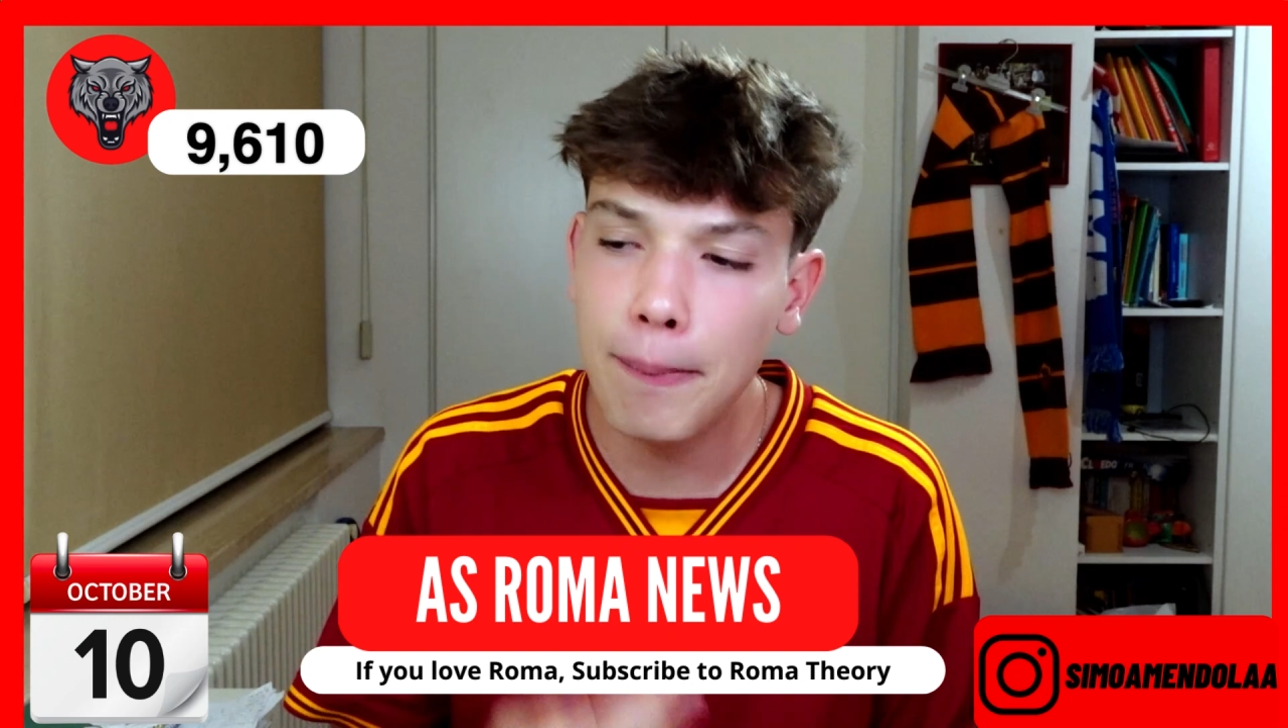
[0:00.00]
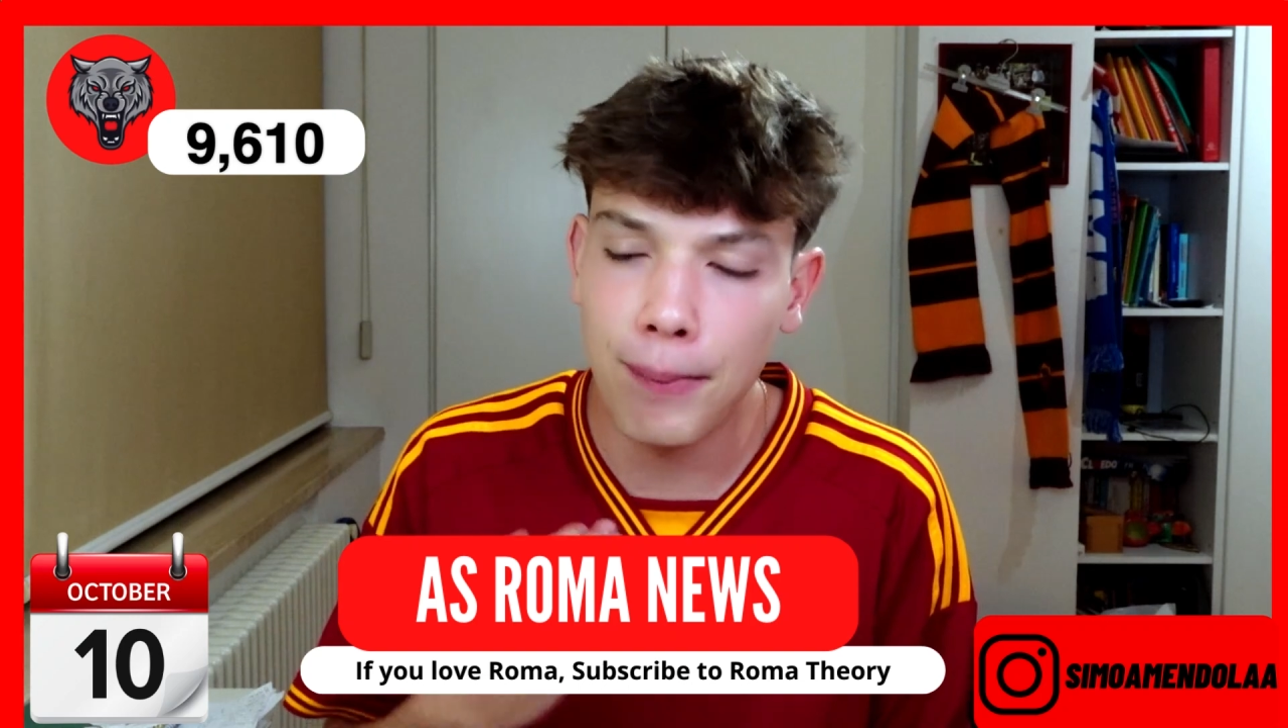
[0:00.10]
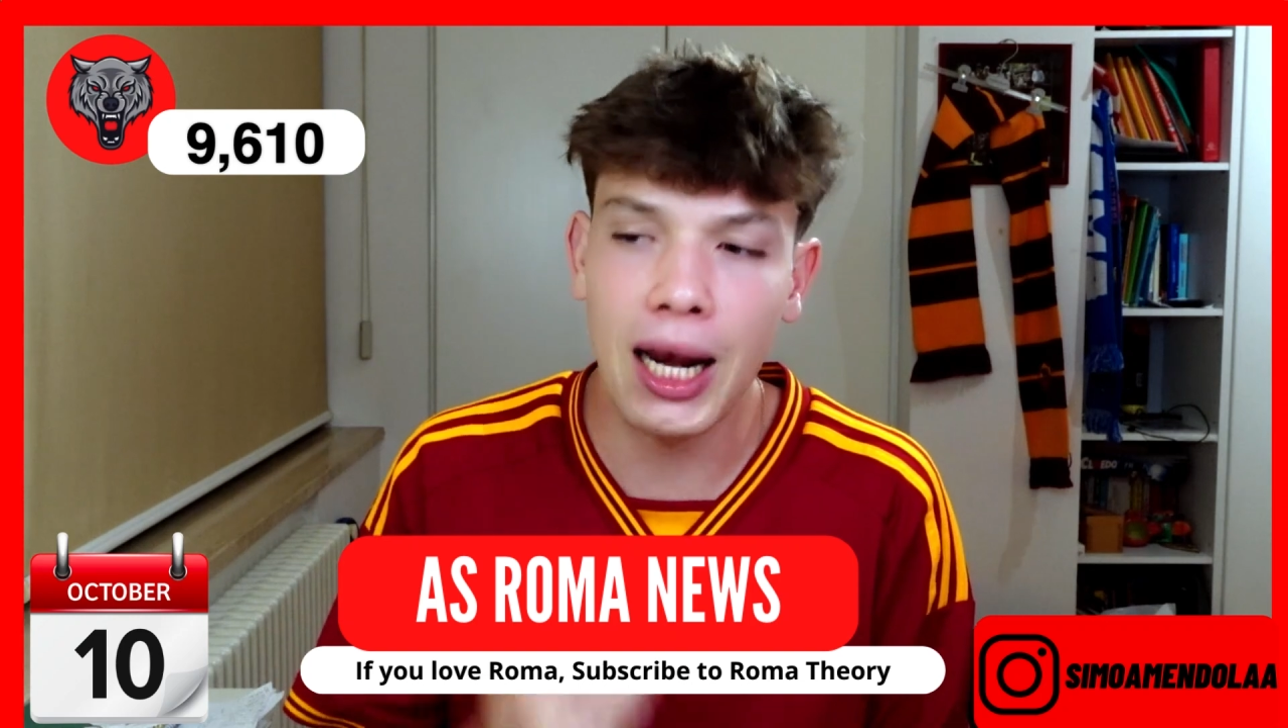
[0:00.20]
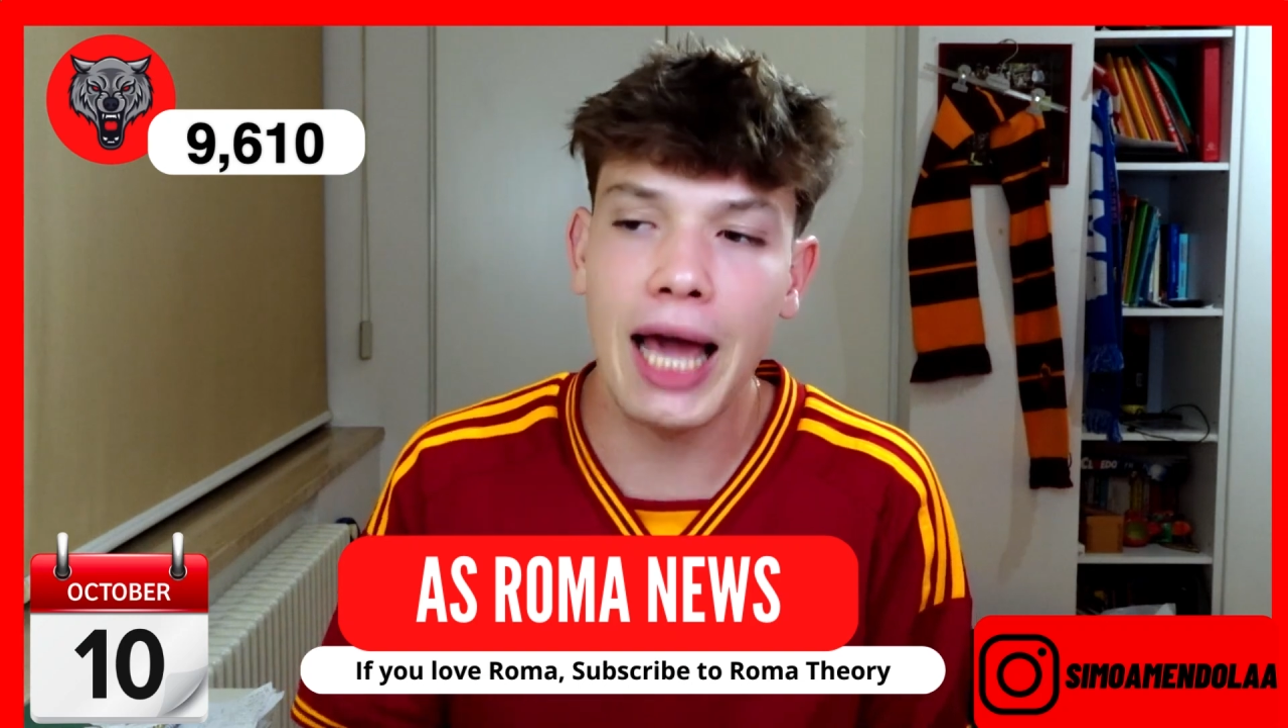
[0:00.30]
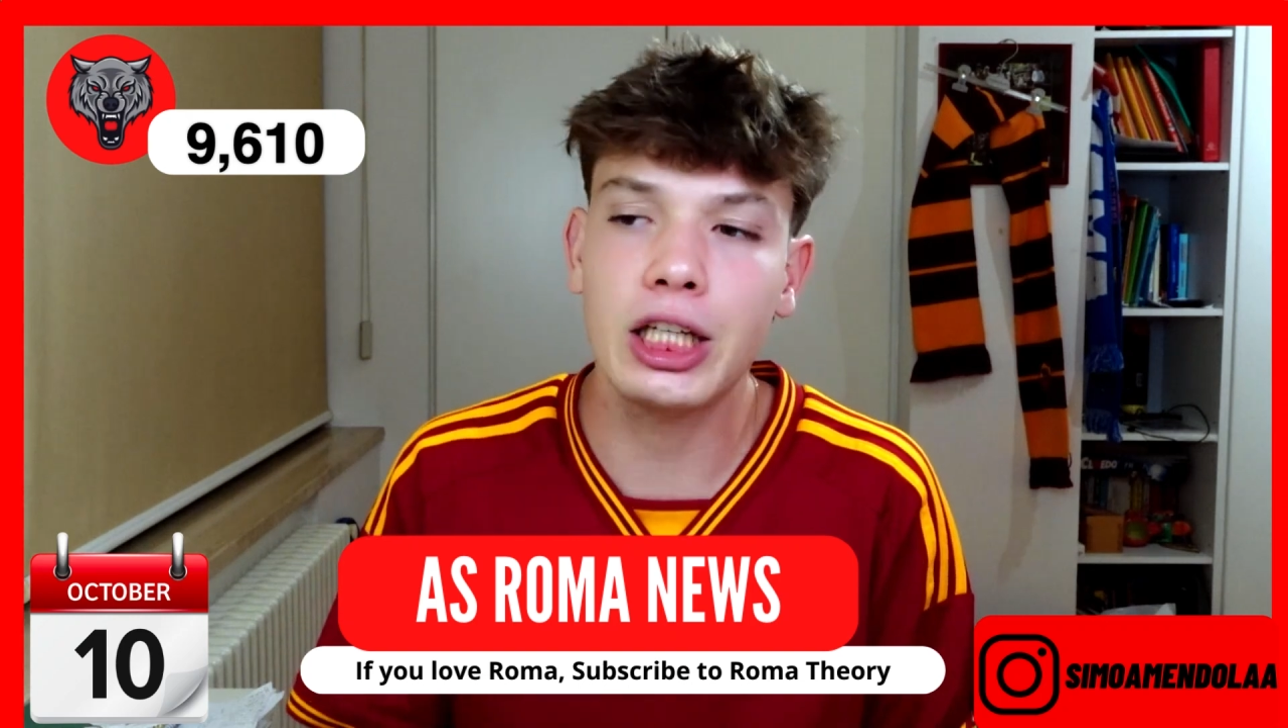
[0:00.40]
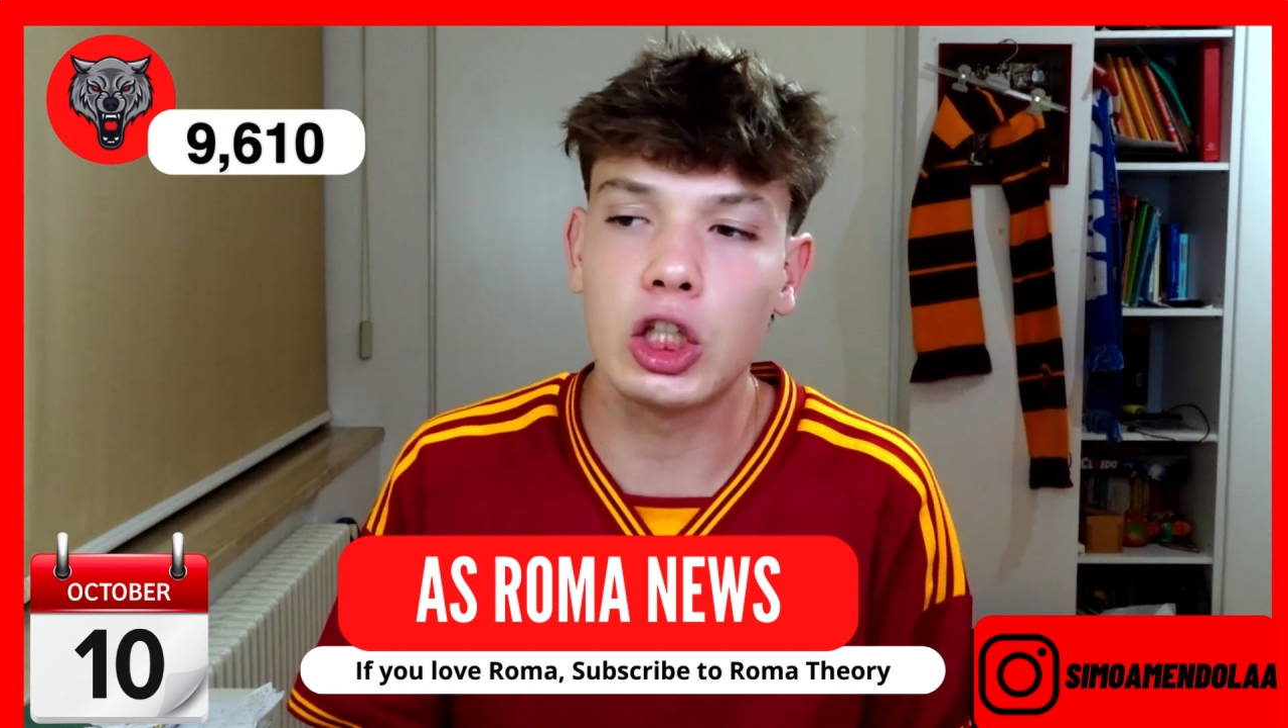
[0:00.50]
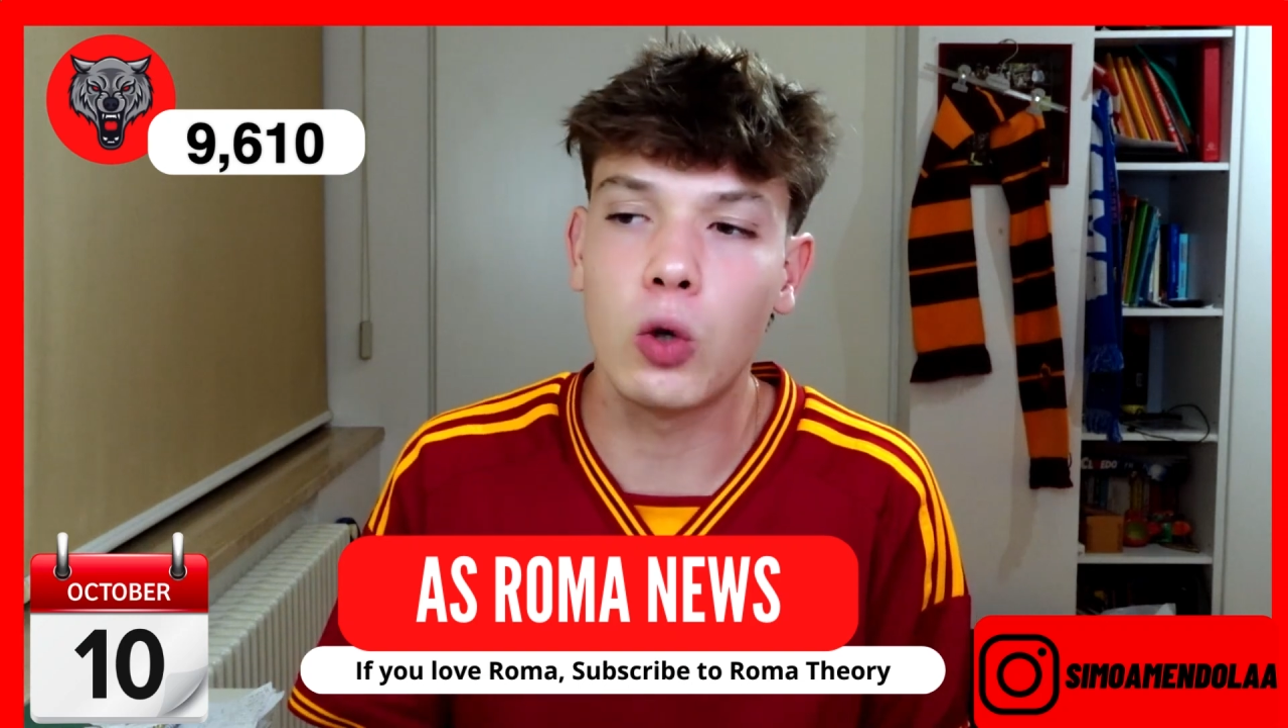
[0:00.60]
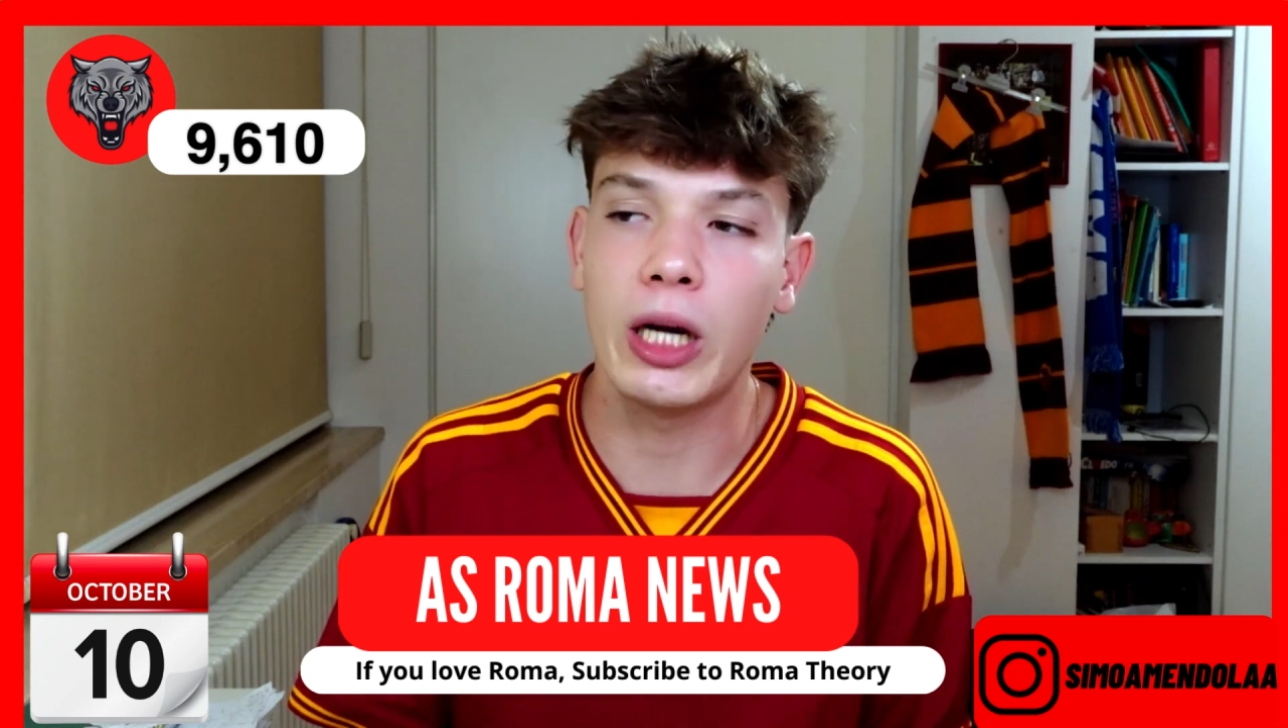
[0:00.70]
player